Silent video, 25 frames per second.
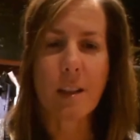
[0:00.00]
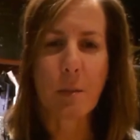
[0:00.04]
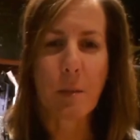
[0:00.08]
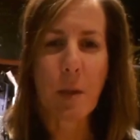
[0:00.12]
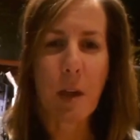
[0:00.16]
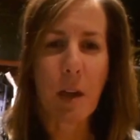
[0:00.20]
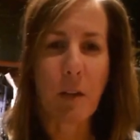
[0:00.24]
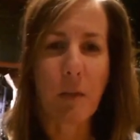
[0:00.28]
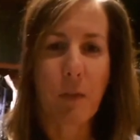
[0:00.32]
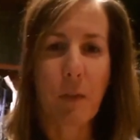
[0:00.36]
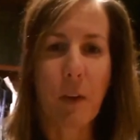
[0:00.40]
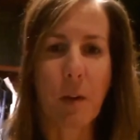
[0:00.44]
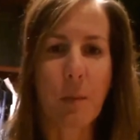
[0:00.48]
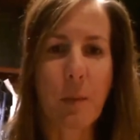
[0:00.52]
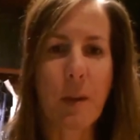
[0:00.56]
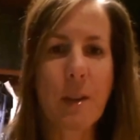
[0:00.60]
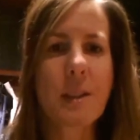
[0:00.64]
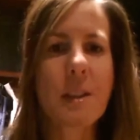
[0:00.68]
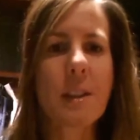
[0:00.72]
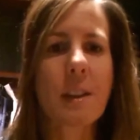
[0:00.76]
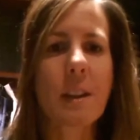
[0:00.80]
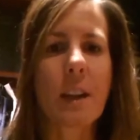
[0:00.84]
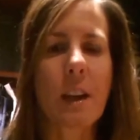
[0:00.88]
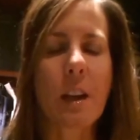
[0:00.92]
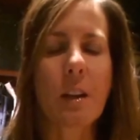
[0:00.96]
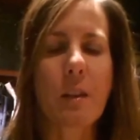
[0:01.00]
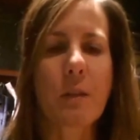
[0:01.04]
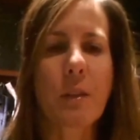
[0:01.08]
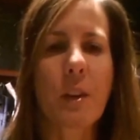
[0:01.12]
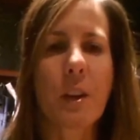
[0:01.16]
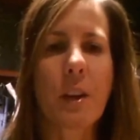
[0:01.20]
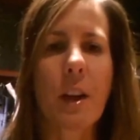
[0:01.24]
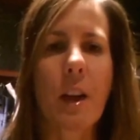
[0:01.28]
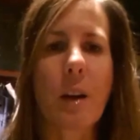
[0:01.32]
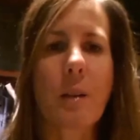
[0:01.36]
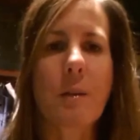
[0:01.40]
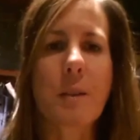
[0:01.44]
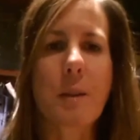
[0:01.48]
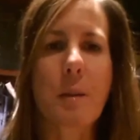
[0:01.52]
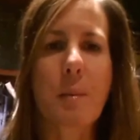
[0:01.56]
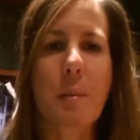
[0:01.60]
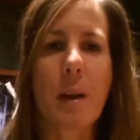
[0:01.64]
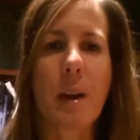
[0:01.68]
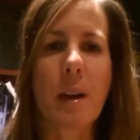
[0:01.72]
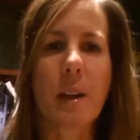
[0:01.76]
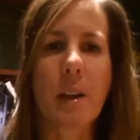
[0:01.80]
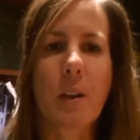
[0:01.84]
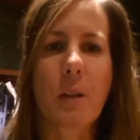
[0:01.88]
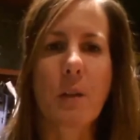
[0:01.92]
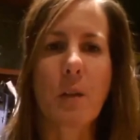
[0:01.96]
I mean, basically kind of figured I was a
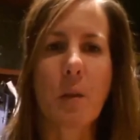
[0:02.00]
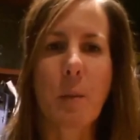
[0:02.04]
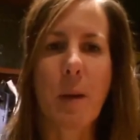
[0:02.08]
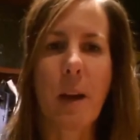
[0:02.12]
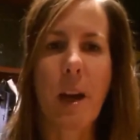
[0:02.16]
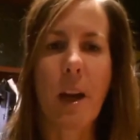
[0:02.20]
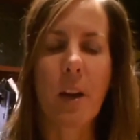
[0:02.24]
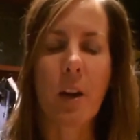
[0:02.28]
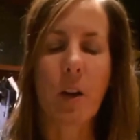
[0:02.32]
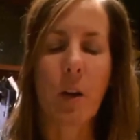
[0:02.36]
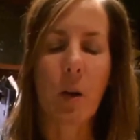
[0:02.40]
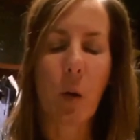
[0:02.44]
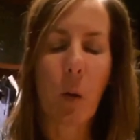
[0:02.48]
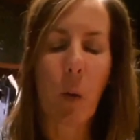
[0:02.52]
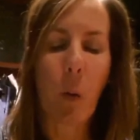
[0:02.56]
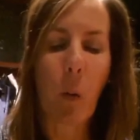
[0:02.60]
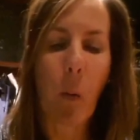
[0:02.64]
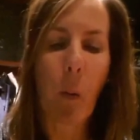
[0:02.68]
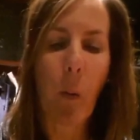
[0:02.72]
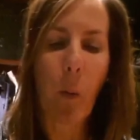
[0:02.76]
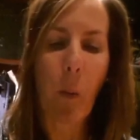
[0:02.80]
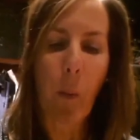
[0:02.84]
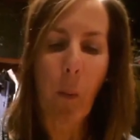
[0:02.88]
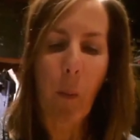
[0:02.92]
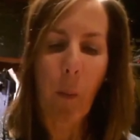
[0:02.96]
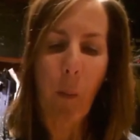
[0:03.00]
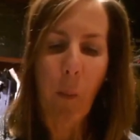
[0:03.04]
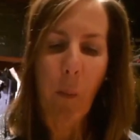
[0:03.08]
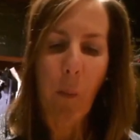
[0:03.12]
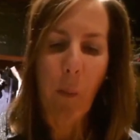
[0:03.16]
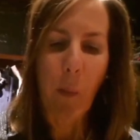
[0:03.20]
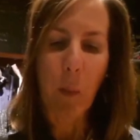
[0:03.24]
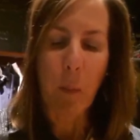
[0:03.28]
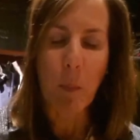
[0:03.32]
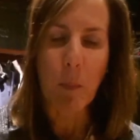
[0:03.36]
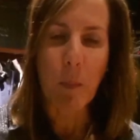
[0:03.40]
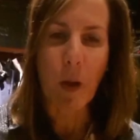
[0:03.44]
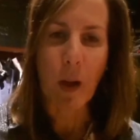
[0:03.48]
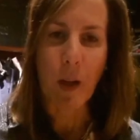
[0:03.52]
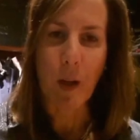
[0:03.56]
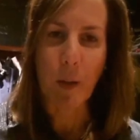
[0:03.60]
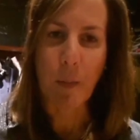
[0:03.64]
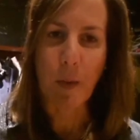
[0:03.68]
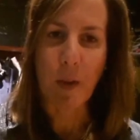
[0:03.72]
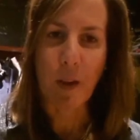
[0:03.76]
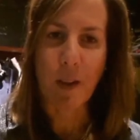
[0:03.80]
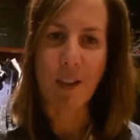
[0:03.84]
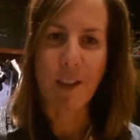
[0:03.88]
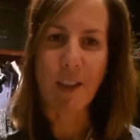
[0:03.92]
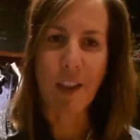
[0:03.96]
mind over matter kind of
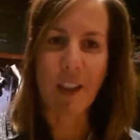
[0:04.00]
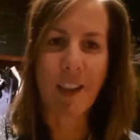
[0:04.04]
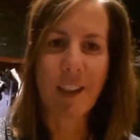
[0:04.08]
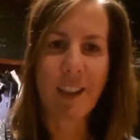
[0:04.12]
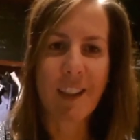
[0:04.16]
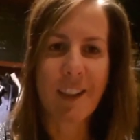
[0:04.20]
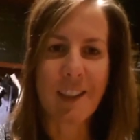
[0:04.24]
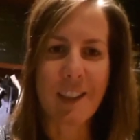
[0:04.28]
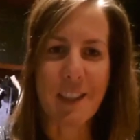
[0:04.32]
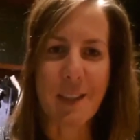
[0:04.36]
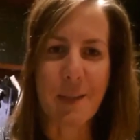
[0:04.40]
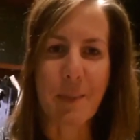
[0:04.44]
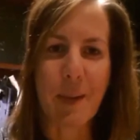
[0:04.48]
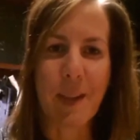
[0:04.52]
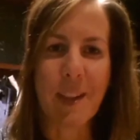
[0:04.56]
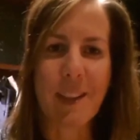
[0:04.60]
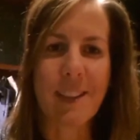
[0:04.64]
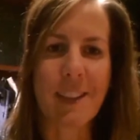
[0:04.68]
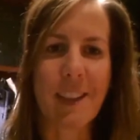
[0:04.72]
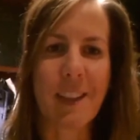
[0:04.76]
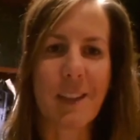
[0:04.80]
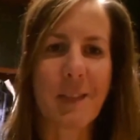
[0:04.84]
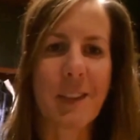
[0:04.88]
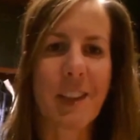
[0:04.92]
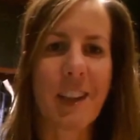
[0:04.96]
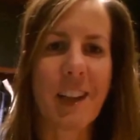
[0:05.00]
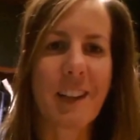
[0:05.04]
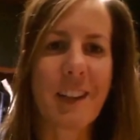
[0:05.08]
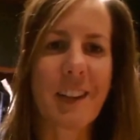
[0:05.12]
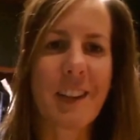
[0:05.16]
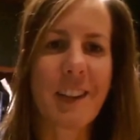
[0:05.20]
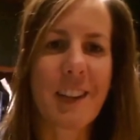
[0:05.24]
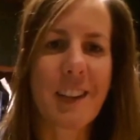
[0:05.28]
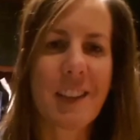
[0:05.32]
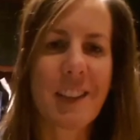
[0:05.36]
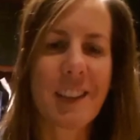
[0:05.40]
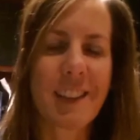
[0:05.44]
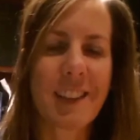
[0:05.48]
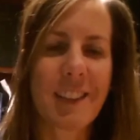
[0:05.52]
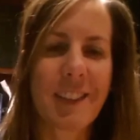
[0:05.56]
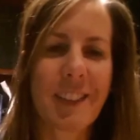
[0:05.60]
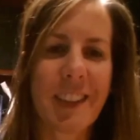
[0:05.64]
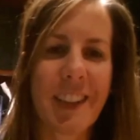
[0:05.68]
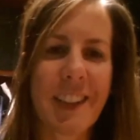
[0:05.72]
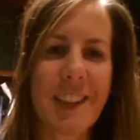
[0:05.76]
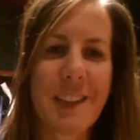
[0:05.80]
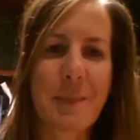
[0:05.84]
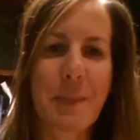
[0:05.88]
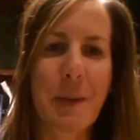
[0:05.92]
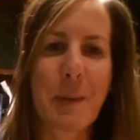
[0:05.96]
person just based on what
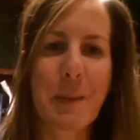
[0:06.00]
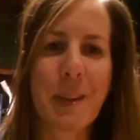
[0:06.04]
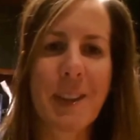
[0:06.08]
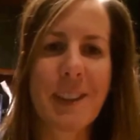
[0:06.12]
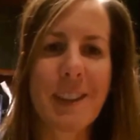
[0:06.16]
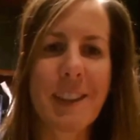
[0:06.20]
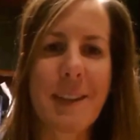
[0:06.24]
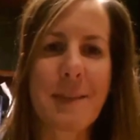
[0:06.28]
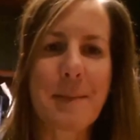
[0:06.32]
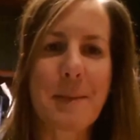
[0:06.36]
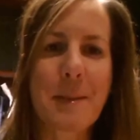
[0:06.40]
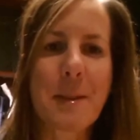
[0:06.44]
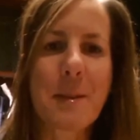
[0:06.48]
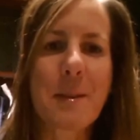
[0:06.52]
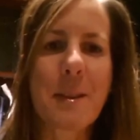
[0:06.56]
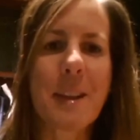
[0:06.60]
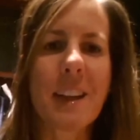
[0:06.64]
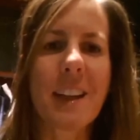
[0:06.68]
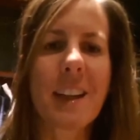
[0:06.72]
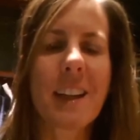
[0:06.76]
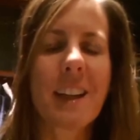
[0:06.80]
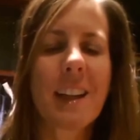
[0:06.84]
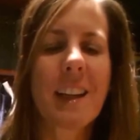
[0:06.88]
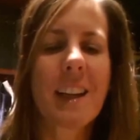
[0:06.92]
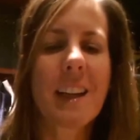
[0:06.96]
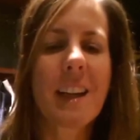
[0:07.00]
I spend my time doing.